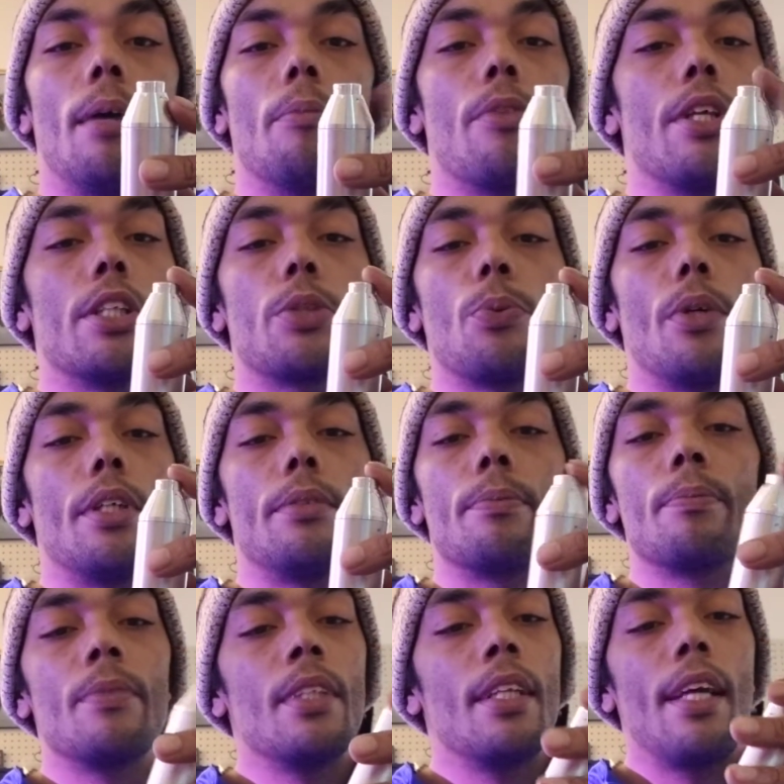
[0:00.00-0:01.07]
this one,
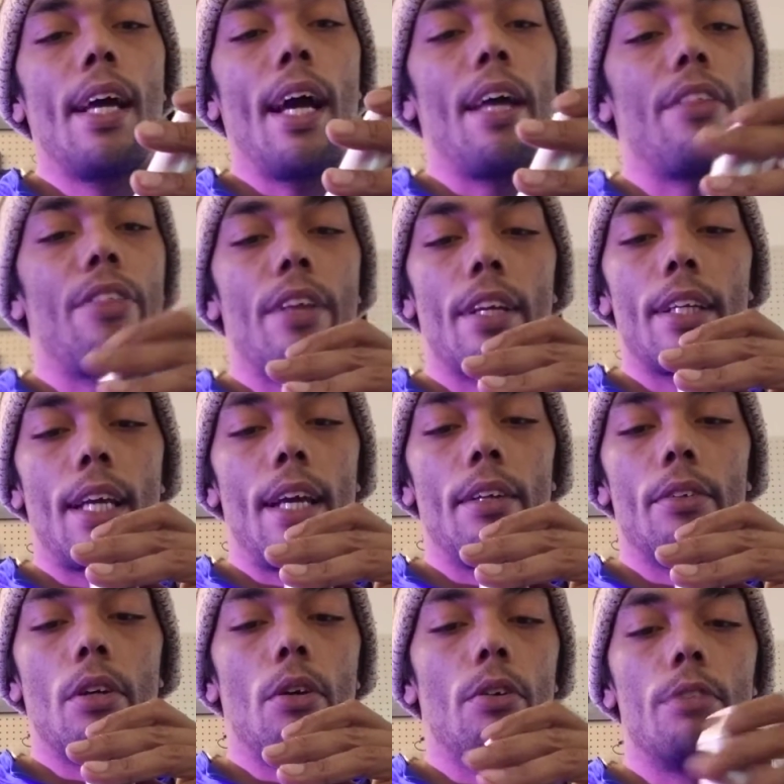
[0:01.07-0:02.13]
I don't
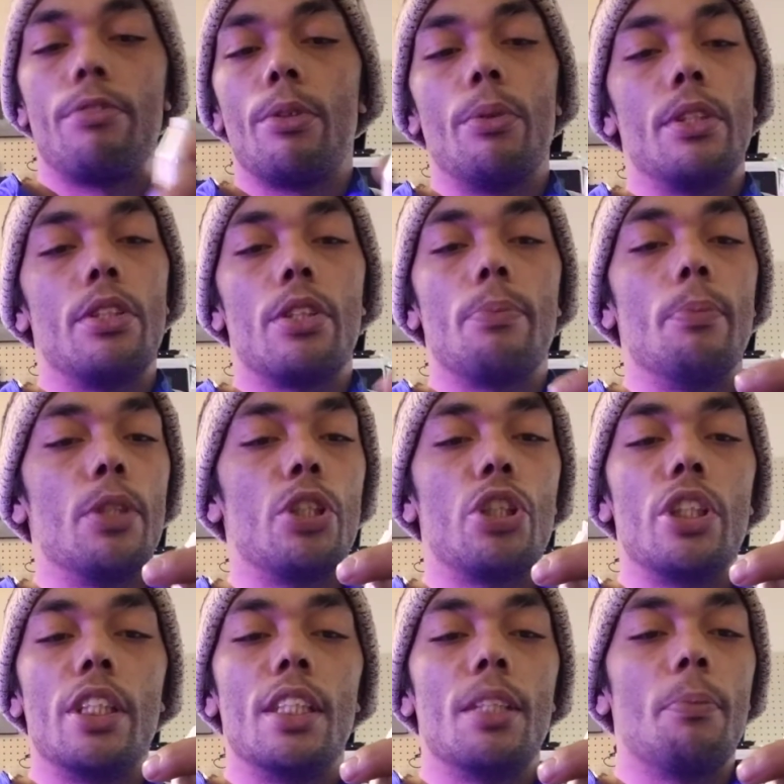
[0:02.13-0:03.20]
know if it was just
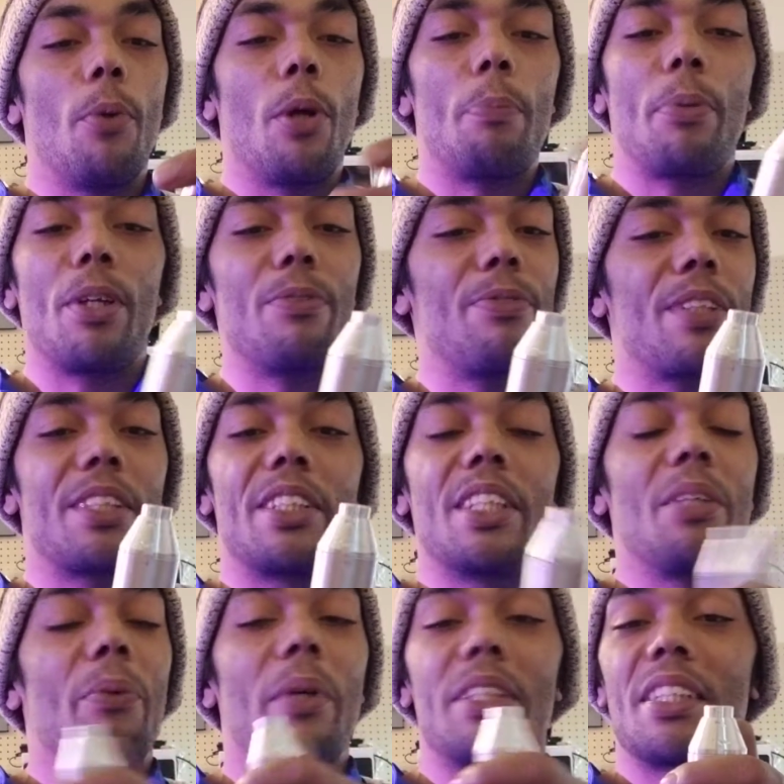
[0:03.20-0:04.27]
machined more perfectly
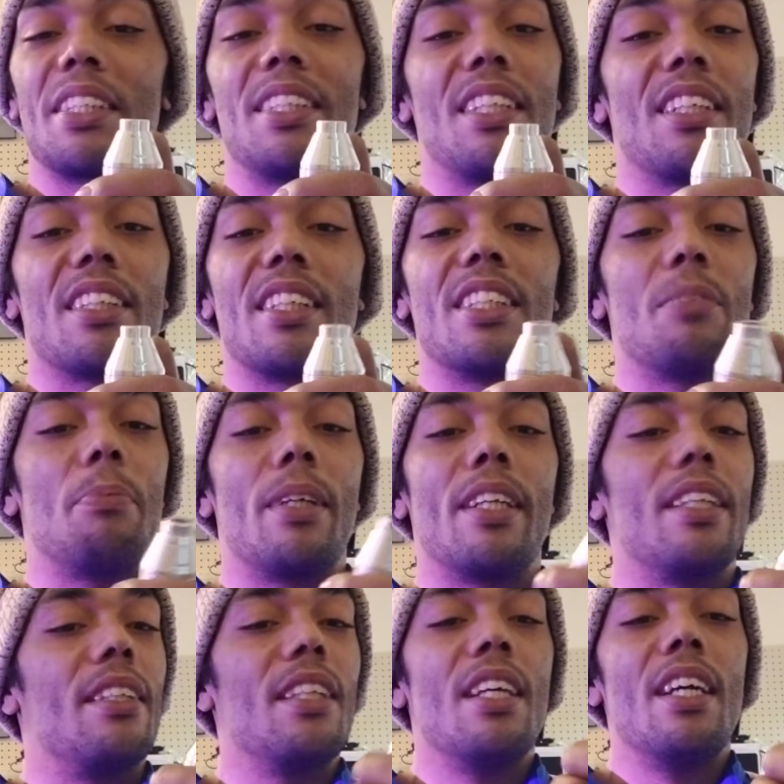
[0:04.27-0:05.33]
or what the deal is, but
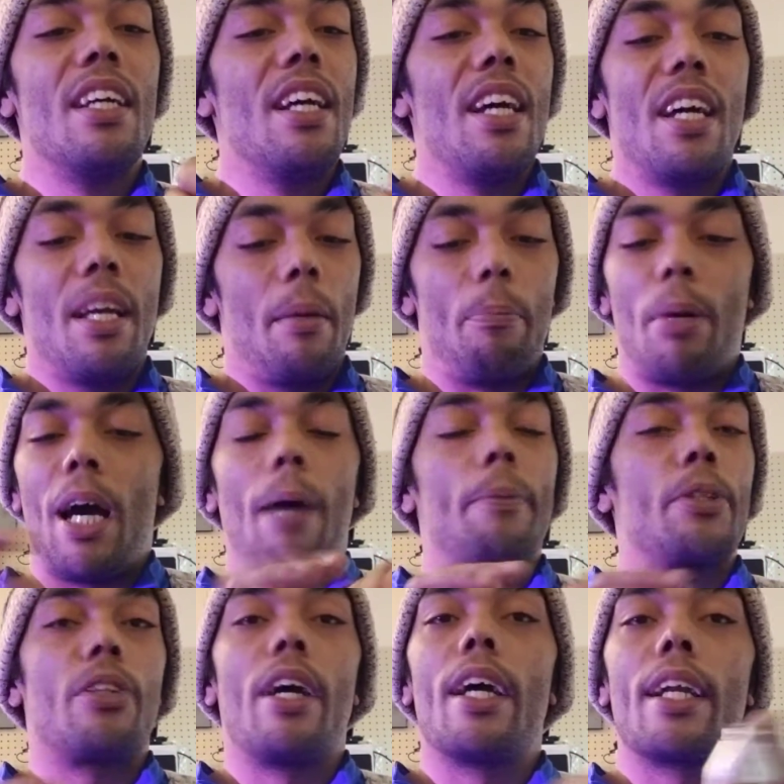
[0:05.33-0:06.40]
it
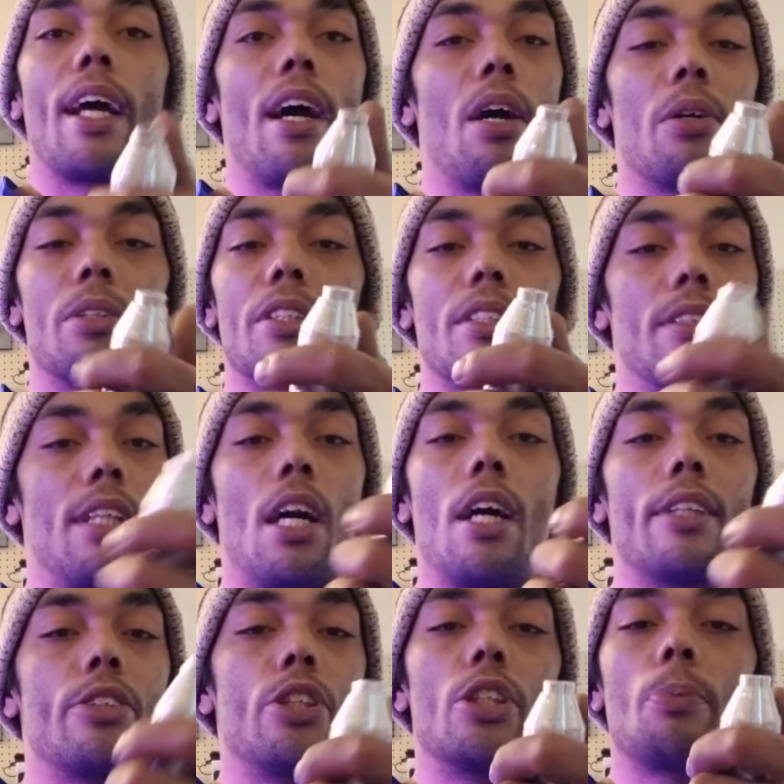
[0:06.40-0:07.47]
pops right out,
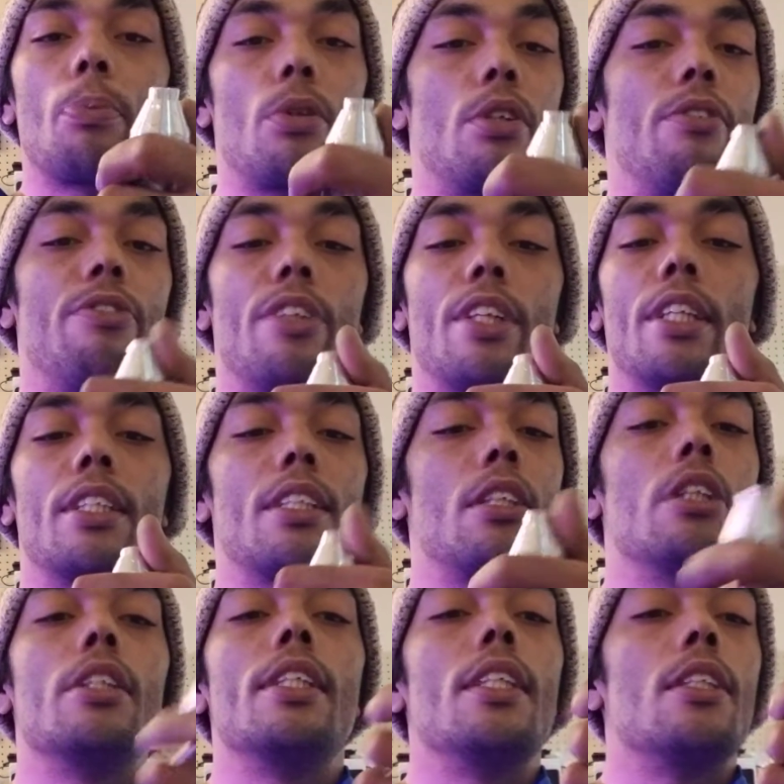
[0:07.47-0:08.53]
launches perfect,
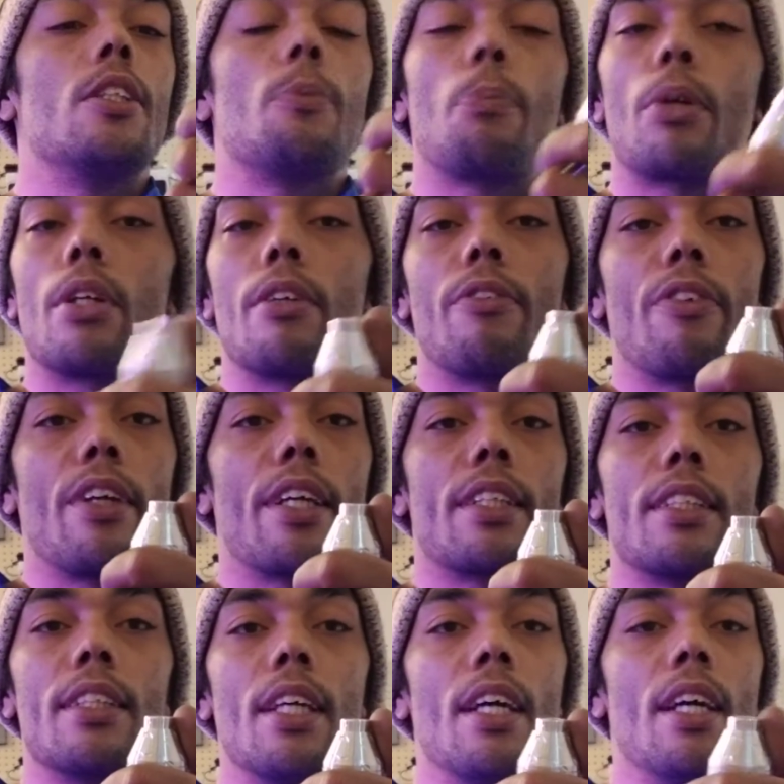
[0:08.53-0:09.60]
cleans perfect.